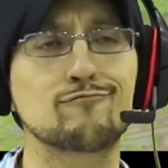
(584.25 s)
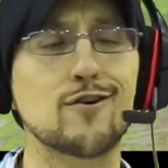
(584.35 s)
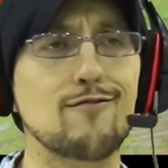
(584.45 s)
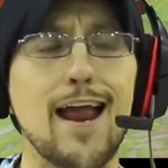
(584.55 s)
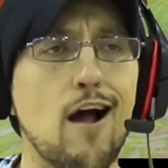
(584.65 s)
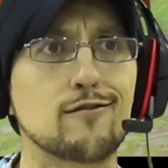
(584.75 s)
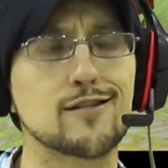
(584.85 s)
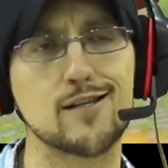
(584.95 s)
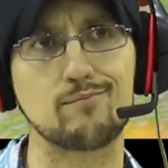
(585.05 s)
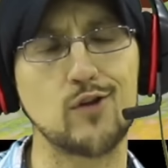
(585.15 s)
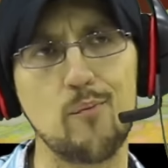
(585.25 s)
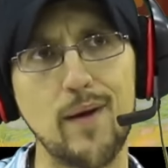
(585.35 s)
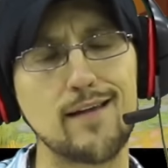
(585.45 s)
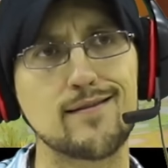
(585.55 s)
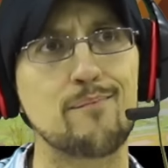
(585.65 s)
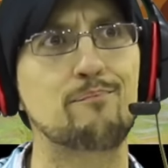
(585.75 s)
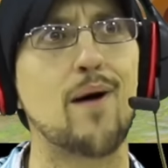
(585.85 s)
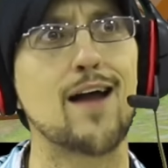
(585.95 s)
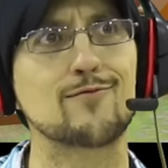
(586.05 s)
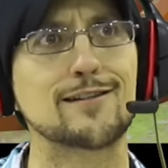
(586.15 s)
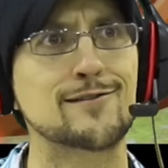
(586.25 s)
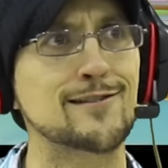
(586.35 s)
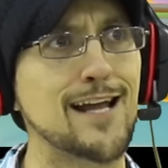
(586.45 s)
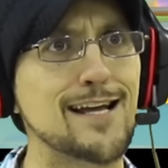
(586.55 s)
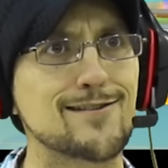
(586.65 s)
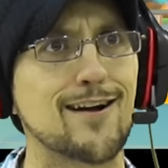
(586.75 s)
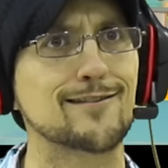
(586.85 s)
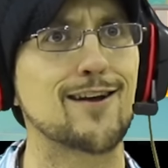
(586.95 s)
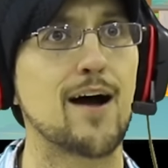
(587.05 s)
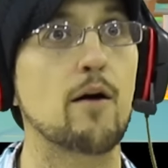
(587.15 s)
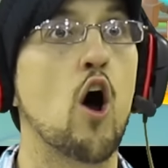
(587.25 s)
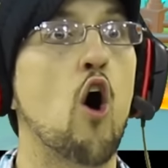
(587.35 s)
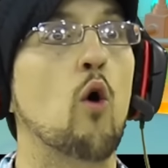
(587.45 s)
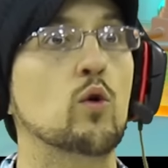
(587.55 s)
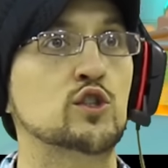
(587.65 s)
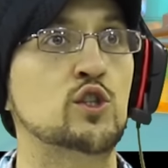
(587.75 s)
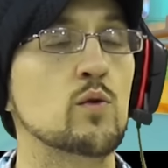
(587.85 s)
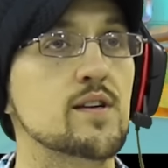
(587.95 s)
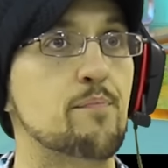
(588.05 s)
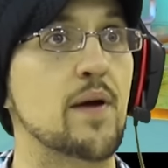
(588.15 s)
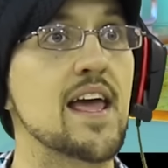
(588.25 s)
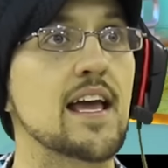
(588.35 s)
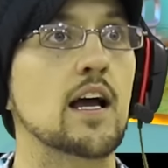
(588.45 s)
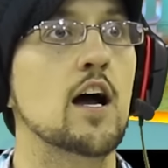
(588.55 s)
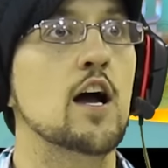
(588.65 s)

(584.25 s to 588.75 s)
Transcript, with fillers: great on some two pieces of bun with cheese on top. Oh, we're shooting a pig.